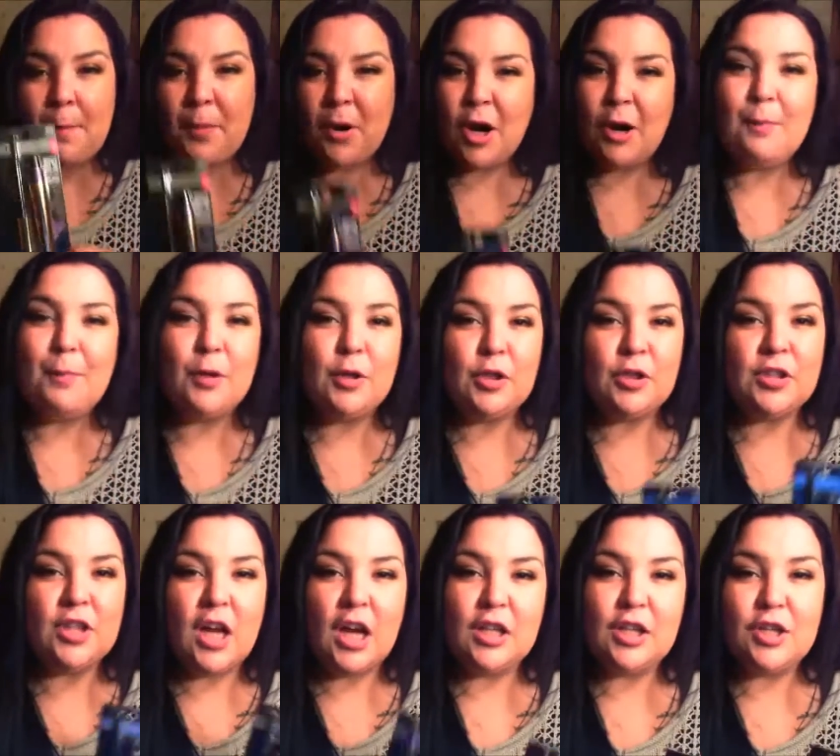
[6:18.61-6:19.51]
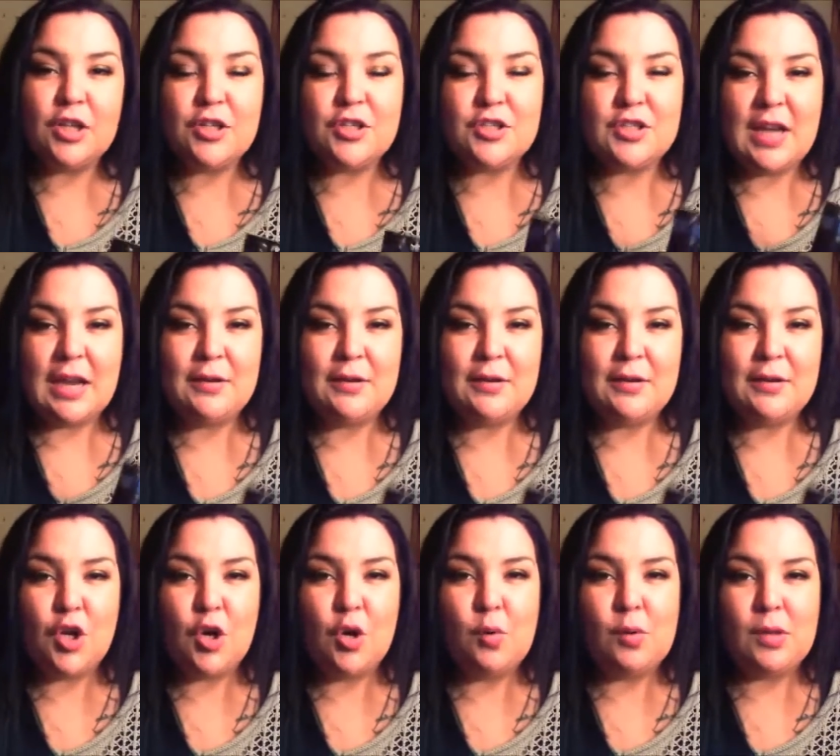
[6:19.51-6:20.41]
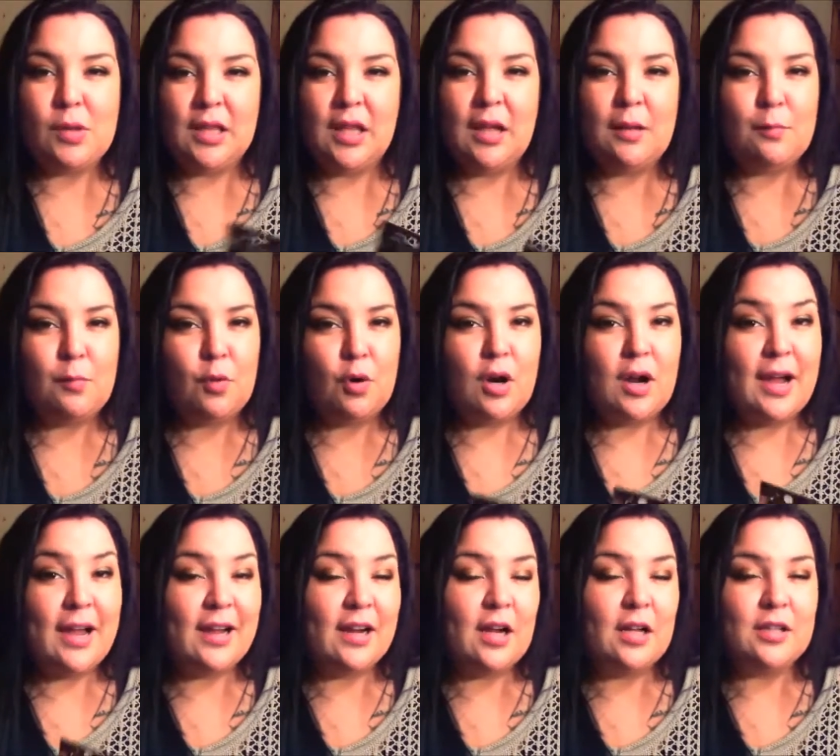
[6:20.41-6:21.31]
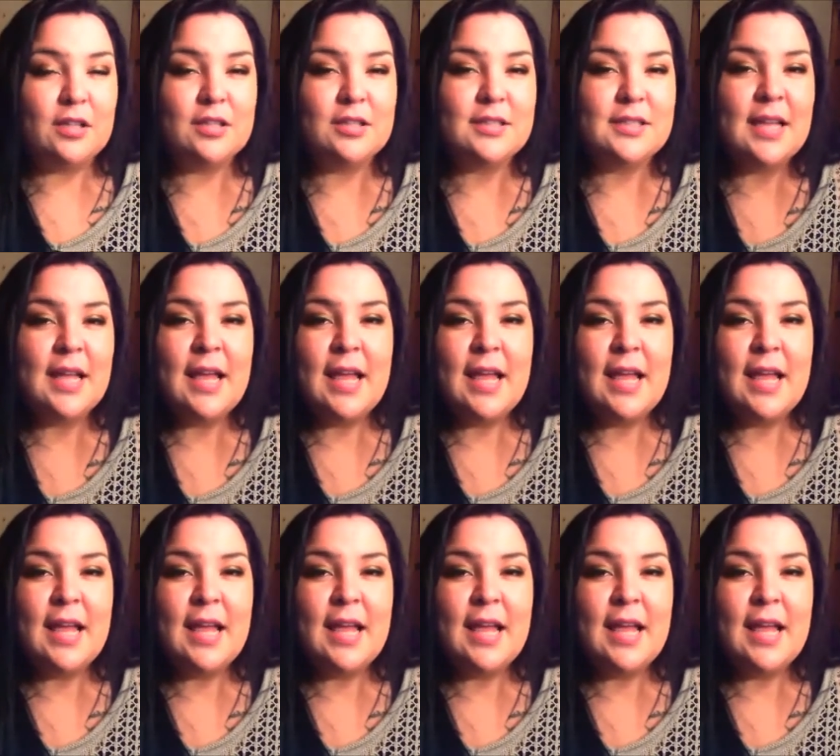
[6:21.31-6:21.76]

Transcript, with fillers: purple colors tend to go with a lot more eye colors